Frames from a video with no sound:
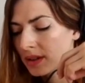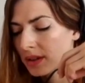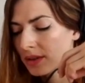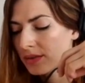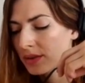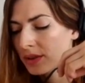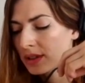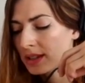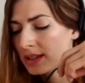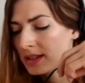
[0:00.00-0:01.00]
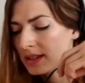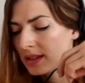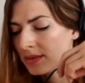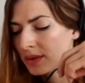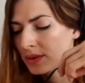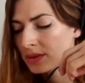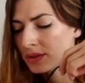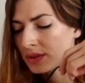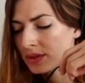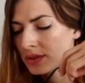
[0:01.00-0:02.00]
for this
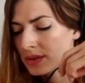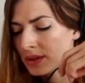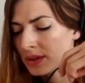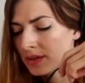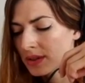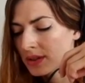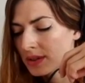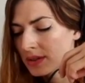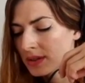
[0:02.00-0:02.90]
devotional service.